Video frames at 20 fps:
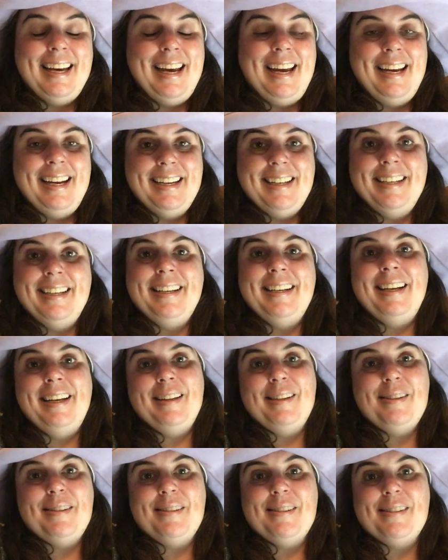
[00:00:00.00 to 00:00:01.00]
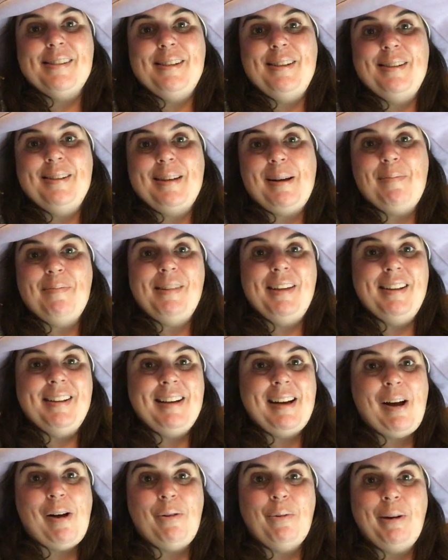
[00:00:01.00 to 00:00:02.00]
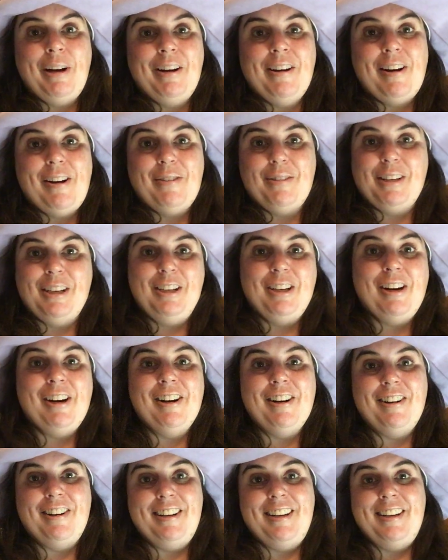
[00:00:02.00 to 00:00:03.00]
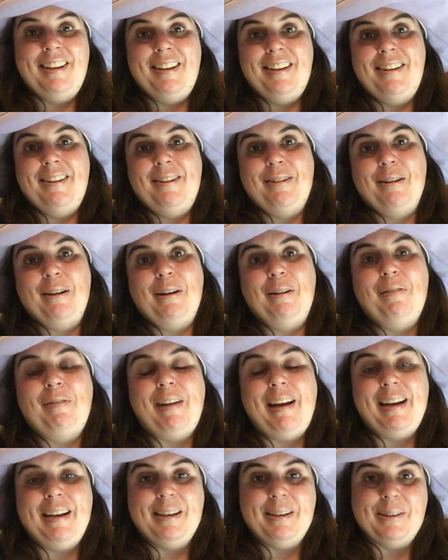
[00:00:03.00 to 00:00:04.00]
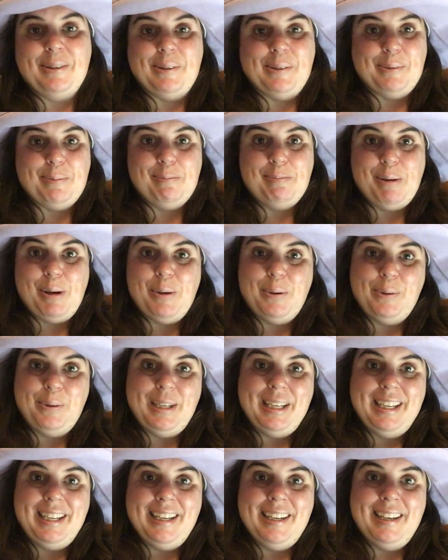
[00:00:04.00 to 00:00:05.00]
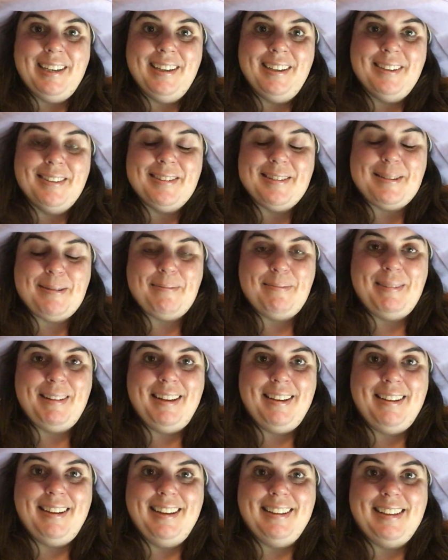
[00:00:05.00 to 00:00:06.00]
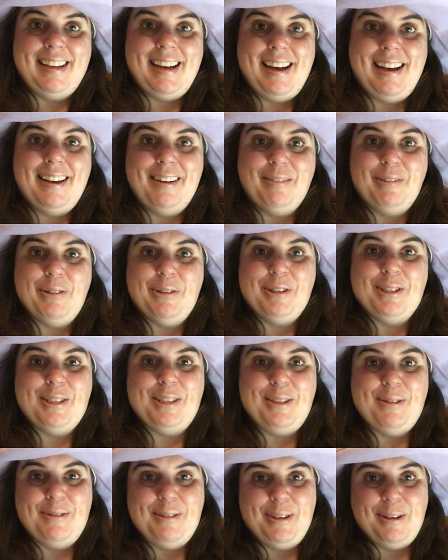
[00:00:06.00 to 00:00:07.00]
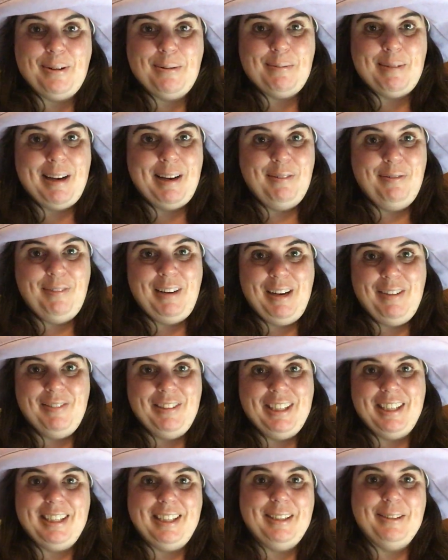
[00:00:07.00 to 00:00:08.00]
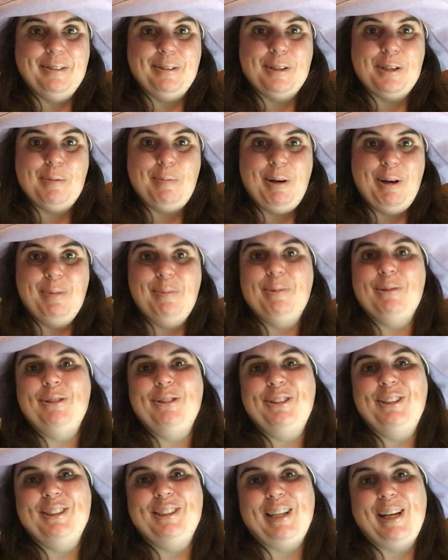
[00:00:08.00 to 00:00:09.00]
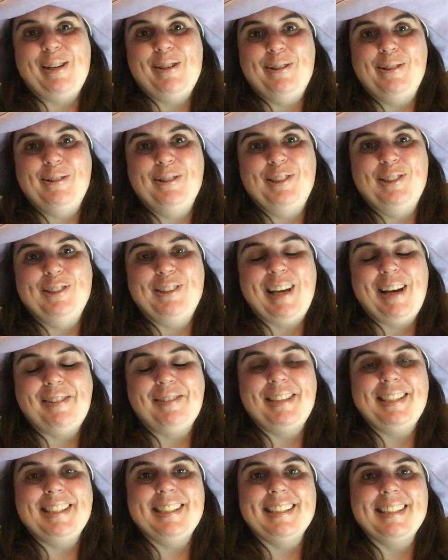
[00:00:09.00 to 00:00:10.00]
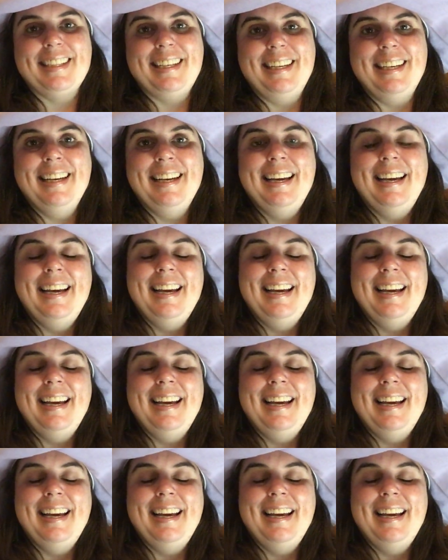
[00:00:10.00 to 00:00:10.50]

and it's something that I'll wear out in the garden or if I go boating or something like that. Of course, you know my favorite color is purple because I told you that recently.